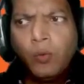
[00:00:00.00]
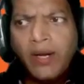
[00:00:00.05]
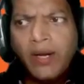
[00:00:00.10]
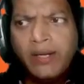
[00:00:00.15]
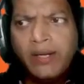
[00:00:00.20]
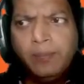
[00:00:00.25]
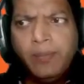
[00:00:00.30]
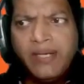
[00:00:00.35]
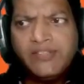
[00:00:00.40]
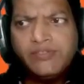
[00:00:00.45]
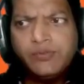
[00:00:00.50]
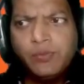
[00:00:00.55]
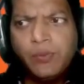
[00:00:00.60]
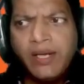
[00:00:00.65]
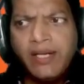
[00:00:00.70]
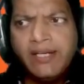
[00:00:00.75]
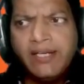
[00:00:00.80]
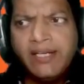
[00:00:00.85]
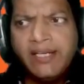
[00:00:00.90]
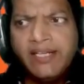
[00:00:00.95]
1 plus
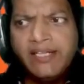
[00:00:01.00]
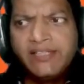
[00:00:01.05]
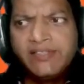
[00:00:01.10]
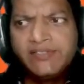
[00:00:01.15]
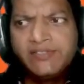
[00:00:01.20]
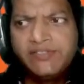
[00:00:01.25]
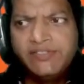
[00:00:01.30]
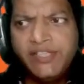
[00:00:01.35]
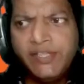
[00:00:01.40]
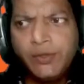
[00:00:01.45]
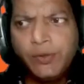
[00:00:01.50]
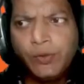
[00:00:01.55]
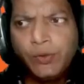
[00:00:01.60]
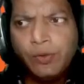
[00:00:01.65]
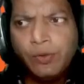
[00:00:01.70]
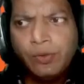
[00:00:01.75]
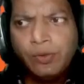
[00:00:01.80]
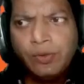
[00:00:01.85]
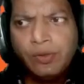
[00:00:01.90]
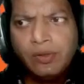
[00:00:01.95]
1 is
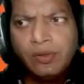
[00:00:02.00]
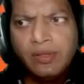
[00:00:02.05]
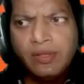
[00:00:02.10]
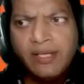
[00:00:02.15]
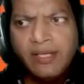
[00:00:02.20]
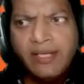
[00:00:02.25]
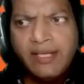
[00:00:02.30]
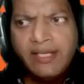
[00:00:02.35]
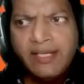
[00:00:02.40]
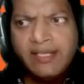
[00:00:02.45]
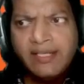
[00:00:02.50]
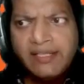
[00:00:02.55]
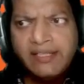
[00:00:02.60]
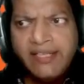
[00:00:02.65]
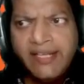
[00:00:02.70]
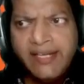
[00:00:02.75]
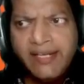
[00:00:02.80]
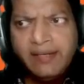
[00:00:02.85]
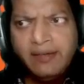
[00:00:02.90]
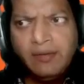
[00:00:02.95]
0.
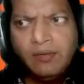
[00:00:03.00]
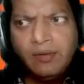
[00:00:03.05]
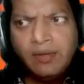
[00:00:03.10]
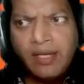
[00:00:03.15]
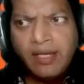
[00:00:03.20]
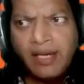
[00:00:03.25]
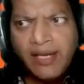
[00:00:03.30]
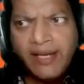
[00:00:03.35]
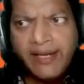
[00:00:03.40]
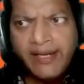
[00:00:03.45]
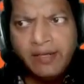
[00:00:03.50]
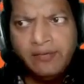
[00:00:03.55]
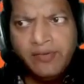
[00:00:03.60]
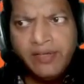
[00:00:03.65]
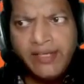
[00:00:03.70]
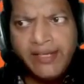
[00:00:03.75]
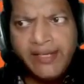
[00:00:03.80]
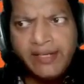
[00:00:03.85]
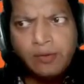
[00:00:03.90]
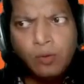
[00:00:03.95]
Then again
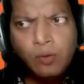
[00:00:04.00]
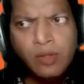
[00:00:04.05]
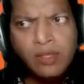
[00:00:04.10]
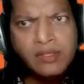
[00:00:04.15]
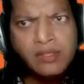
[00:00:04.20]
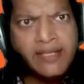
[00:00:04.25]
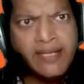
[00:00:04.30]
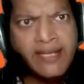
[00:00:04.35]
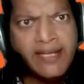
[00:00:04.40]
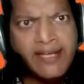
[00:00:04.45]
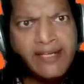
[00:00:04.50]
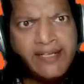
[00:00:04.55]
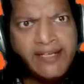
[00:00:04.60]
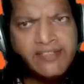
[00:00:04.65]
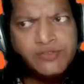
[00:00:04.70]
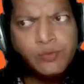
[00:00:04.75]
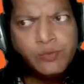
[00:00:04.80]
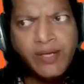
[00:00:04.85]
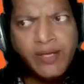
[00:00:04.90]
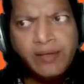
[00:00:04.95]
we take over the carry
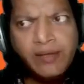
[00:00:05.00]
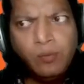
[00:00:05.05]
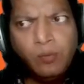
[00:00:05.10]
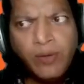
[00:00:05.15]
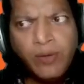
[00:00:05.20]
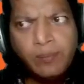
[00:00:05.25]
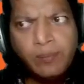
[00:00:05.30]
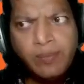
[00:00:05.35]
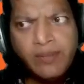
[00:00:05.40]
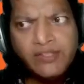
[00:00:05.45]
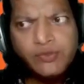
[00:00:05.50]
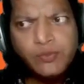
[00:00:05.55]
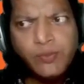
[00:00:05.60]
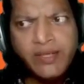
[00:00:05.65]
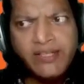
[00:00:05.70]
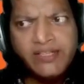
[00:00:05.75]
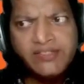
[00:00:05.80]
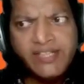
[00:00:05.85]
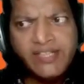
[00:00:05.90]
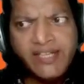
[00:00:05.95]
as 1. 1 plus
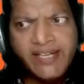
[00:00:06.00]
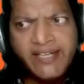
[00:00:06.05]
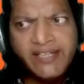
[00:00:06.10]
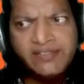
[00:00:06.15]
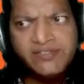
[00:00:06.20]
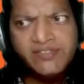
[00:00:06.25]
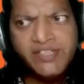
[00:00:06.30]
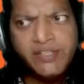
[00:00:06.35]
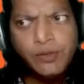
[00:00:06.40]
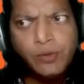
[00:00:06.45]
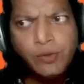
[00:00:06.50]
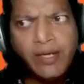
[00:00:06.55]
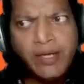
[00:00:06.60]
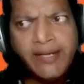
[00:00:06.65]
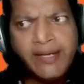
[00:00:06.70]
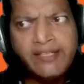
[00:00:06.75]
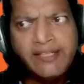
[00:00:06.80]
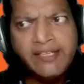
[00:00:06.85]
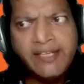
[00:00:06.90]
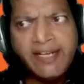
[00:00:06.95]
1 is again 0.
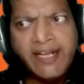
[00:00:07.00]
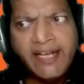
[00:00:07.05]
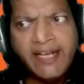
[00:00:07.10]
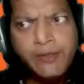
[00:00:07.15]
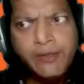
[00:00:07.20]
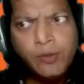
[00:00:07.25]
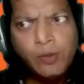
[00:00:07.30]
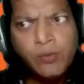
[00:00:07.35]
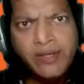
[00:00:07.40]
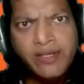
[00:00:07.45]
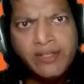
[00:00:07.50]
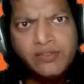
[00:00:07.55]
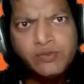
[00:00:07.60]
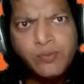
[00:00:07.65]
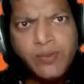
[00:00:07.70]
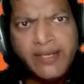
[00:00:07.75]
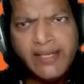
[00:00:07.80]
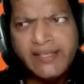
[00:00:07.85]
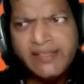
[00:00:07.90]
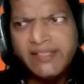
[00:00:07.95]
Again the carryover is
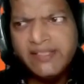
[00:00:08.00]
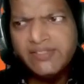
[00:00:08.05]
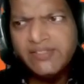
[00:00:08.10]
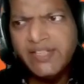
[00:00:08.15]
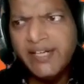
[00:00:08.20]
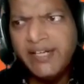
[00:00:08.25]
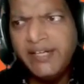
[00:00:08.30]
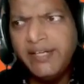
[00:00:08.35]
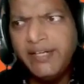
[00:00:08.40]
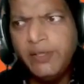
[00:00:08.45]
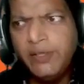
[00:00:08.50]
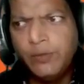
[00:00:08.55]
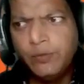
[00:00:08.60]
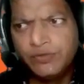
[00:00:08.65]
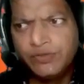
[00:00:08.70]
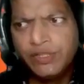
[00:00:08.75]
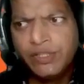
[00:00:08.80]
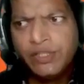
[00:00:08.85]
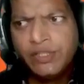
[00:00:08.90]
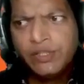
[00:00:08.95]
1, and this
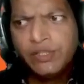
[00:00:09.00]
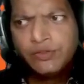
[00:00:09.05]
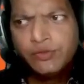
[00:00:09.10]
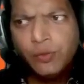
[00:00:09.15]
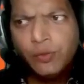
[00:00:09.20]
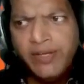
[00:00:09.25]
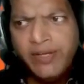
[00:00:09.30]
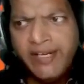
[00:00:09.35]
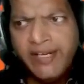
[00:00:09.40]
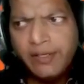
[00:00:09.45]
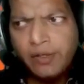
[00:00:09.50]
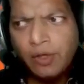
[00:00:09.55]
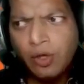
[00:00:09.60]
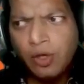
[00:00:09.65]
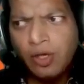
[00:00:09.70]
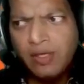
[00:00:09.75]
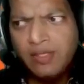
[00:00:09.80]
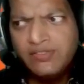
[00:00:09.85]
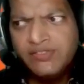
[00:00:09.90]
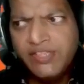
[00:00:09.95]
continues. So we get
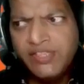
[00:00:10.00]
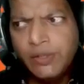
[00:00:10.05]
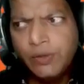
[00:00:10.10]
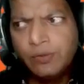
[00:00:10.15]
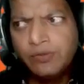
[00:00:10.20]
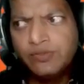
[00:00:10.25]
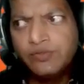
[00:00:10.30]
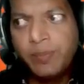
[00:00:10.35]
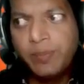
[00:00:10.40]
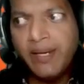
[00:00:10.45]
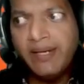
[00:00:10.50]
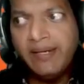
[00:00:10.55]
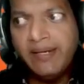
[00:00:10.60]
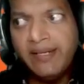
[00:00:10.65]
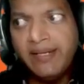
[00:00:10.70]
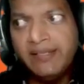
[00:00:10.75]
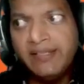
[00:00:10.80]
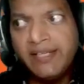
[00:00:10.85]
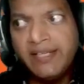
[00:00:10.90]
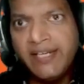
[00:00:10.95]
all zeros, but
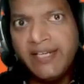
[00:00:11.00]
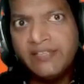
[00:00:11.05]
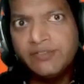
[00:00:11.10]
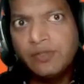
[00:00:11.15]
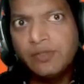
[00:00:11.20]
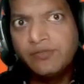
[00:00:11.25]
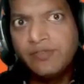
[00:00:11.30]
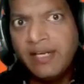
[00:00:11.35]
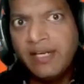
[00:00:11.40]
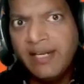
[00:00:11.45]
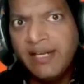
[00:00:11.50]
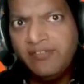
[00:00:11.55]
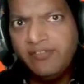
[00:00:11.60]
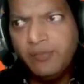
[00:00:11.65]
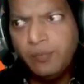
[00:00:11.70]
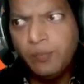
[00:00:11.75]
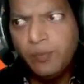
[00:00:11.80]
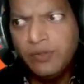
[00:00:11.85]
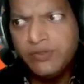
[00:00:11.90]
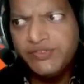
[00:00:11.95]
in the case of the
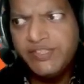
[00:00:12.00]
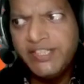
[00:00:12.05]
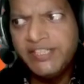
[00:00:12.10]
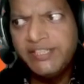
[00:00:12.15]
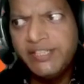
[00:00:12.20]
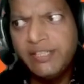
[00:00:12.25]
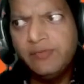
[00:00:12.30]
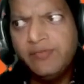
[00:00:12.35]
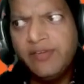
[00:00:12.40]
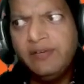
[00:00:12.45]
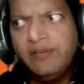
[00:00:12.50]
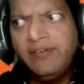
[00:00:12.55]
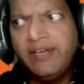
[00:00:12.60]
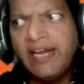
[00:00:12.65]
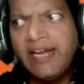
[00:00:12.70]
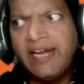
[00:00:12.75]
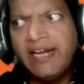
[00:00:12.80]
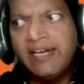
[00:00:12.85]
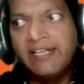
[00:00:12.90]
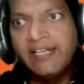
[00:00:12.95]
leftmost digit, when we
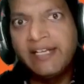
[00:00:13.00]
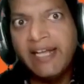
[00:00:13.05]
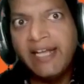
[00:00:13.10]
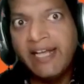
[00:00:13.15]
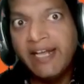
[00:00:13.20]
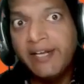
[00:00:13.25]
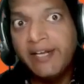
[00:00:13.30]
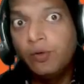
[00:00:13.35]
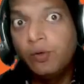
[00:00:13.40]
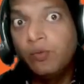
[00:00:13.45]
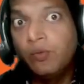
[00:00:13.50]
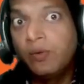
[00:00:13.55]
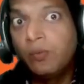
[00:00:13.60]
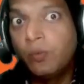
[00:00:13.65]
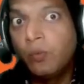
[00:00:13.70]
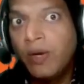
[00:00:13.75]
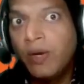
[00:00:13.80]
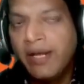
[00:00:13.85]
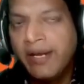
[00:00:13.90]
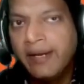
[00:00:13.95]
add the carryover
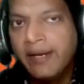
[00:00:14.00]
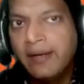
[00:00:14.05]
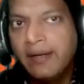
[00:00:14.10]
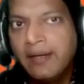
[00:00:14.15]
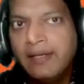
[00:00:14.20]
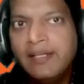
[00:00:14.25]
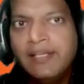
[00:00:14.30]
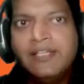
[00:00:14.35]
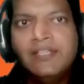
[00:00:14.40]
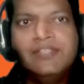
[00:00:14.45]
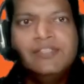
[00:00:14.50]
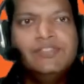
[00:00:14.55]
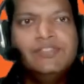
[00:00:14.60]
1,